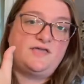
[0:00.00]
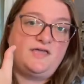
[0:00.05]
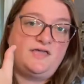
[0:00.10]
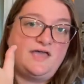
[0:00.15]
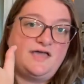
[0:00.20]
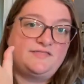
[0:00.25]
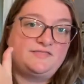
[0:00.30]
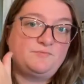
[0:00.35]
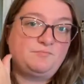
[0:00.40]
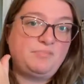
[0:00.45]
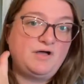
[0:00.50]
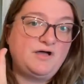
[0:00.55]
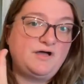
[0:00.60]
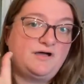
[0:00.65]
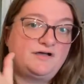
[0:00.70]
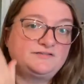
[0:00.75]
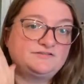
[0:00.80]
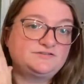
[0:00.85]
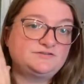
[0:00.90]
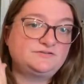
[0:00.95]
had the
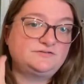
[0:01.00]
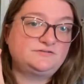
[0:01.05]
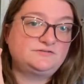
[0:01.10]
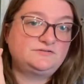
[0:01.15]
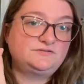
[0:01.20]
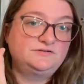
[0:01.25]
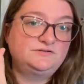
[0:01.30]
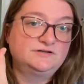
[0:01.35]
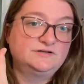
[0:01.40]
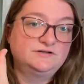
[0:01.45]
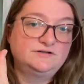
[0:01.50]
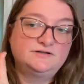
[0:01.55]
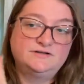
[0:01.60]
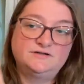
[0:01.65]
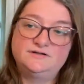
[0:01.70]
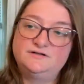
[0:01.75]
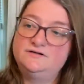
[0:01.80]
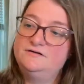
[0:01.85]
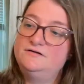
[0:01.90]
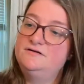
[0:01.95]
pontil
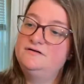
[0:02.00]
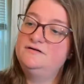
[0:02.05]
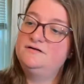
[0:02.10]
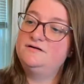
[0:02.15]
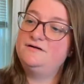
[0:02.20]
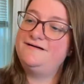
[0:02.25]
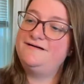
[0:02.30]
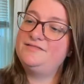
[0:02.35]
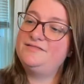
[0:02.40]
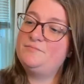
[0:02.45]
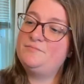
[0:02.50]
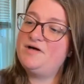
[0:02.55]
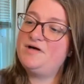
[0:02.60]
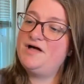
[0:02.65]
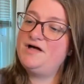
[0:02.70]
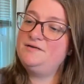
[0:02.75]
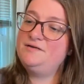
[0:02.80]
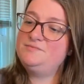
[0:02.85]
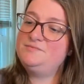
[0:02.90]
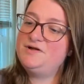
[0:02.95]
on the
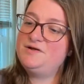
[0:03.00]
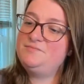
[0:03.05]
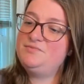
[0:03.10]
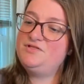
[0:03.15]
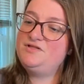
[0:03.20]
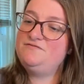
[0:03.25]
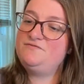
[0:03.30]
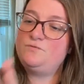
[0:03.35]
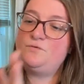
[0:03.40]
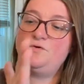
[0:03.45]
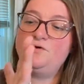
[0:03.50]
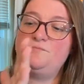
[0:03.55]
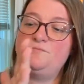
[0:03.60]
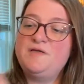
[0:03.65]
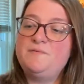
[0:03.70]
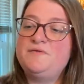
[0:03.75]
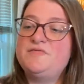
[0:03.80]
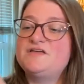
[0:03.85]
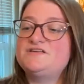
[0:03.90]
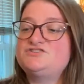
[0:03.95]
bottom, I believe, or maybe
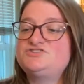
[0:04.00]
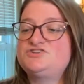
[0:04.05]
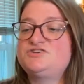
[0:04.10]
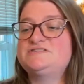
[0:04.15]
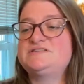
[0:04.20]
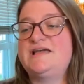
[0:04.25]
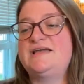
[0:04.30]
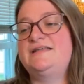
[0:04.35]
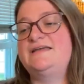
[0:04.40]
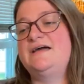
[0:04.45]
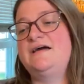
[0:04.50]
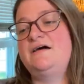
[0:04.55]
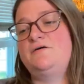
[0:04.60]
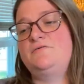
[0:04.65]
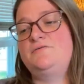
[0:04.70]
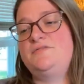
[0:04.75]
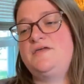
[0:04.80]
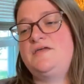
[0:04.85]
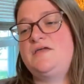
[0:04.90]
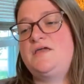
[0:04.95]
that's just kind of how
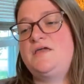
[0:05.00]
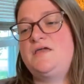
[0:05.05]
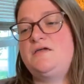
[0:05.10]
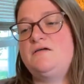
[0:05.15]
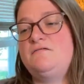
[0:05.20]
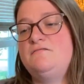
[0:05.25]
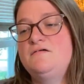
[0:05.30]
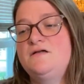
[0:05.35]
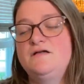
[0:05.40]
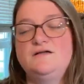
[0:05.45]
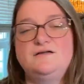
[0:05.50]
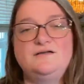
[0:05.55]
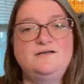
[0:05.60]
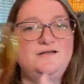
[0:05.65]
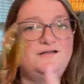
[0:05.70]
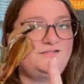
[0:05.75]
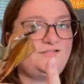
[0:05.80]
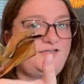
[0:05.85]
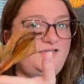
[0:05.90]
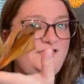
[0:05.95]
they
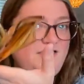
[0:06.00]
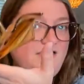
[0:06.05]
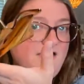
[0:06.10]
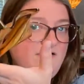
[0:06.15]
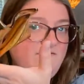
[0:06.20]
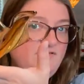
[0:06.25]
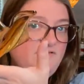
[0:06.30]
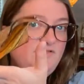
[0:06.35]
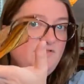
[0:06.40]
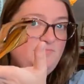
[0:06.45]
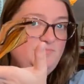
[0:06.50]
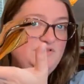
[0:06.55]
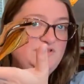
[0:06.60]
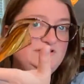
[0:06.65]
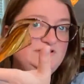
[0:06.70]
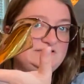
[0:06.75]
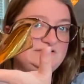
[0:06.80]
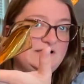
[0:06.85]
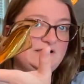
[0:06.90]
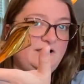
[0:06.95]
like even the
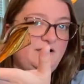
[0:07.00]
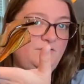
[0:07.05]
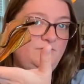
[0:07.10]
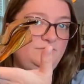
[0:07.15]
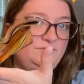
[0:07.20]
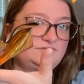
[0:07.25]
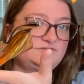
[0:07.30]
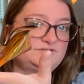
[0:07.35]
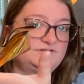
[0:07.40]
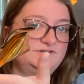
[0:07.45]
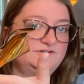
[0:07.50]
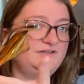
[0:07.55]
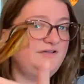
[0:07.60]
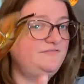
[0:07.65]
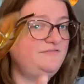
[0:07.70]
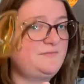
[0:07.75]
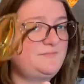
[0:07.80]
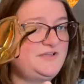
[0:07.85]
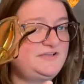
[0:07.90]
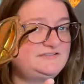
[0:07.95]
piece out, if
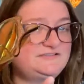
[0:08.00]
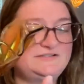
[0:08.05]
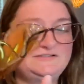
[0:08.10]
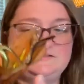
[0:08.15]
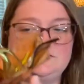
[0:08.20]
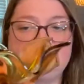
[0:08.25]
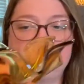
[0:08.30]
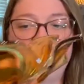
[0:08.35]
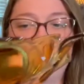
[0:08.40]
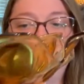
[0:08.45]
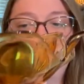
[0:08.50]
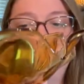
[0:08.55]
that makes sense.